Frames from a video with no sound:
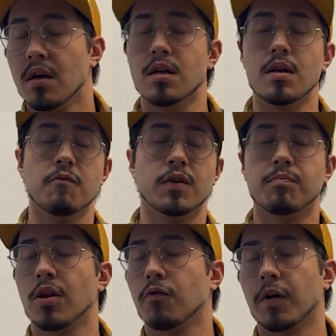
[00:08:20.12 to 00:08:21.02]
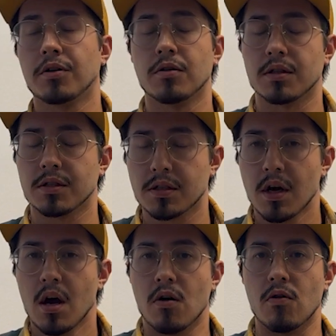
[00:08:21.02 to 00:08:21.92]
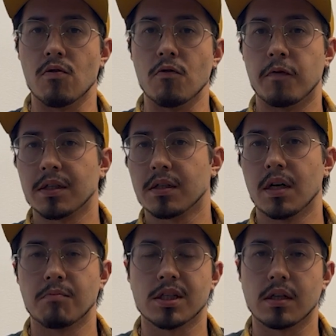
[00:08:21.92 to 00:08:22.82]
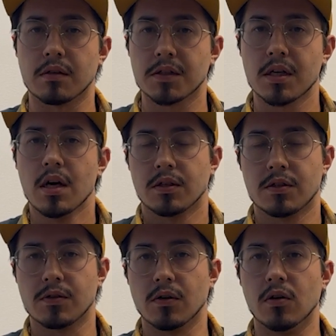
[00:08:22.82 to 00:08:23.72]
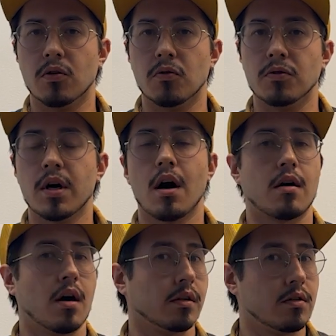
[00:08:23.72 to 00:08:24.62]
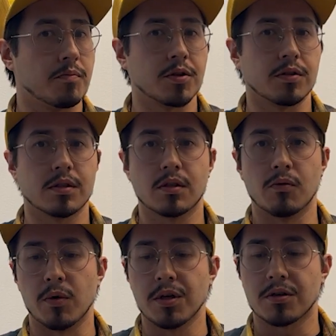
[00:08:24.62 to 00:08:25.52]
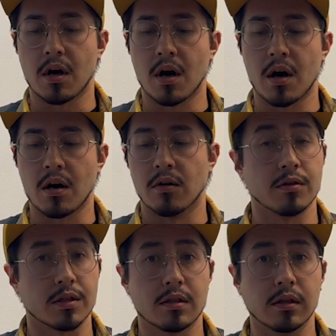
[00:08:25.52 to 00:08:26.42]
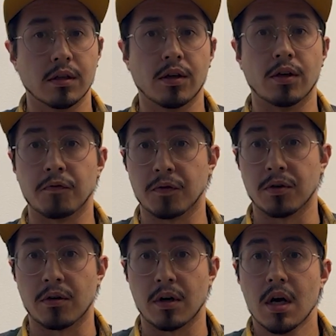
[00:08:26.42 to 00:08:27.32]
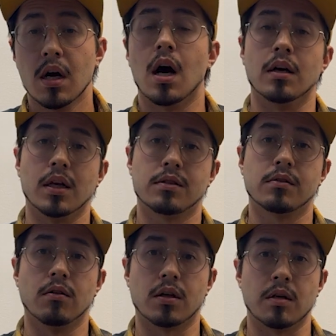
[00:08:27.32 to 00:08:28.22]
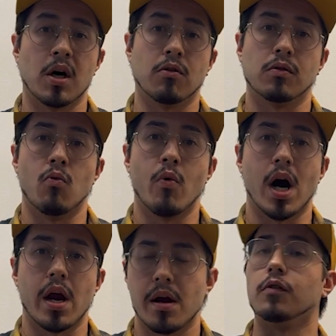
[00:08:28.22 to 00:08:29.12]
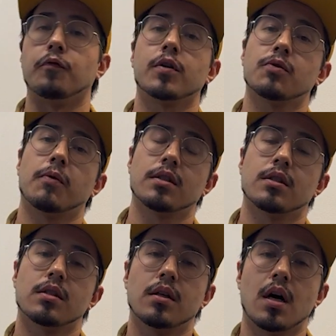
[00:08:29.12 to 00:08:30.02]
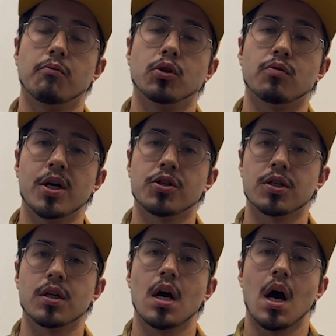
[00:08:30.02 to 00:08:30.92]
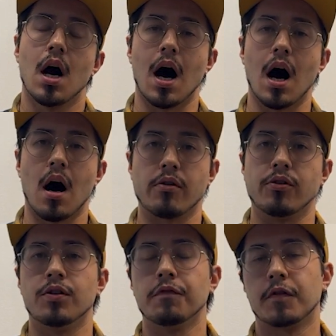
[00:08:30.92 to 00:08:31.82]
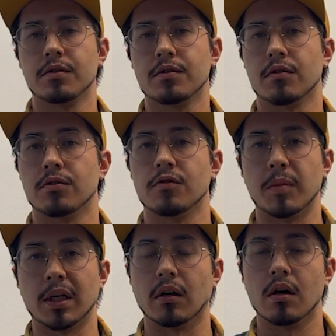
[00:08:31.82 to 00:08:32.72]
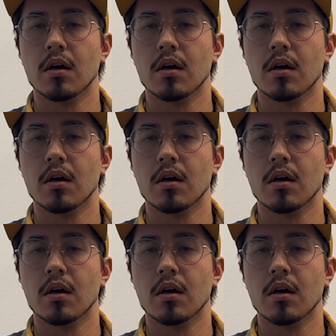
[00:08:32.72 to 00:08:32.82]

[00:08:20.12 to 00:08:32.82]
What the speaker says: dimwit manufacturers who fancy themselves, so there are other options which are honestly inferior. And let's talk about why. The first ones that I want to mention are different sorts of metal.